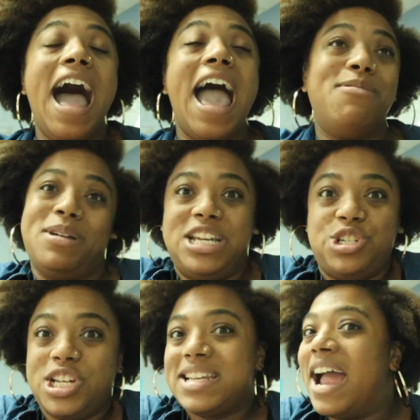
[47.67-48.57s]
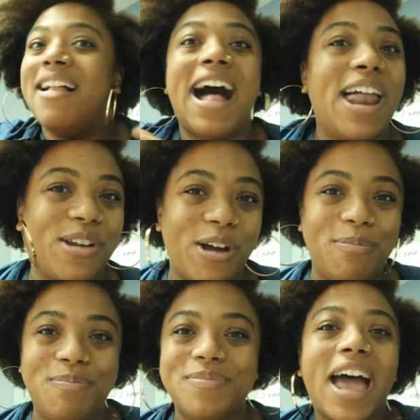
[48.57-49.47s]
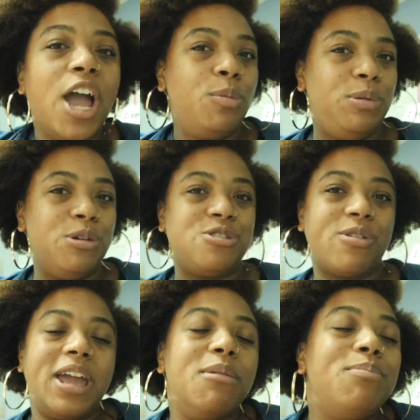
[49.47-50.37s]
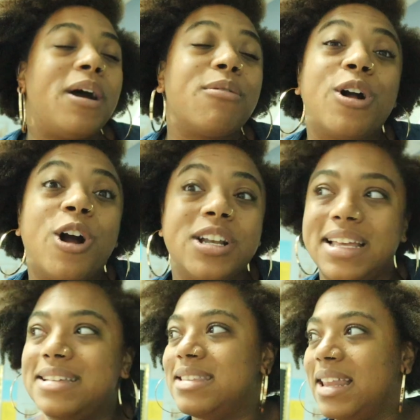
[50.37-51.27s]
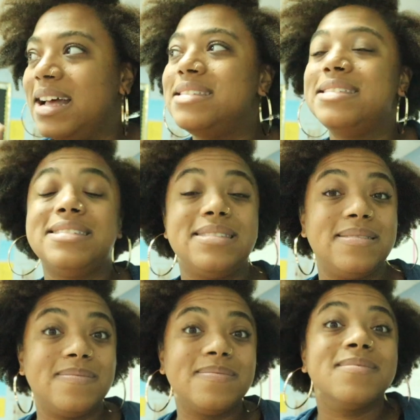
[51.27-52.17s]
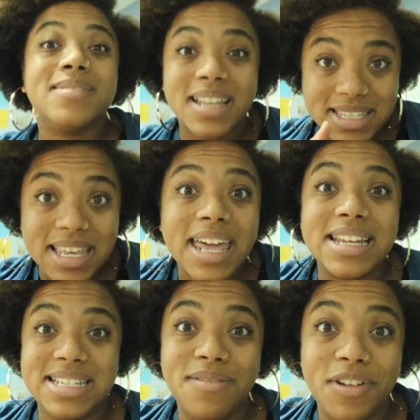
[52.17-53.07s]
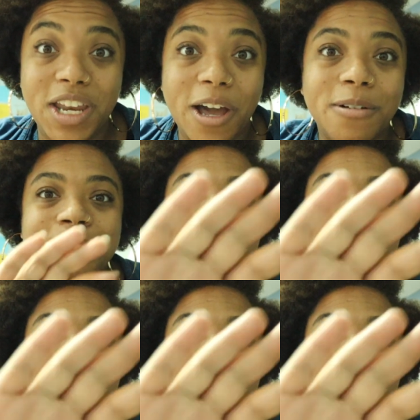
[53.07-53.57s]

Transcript: and my teaching style. I don't know. I hope you enjoy it. But regardless, let's get into the video.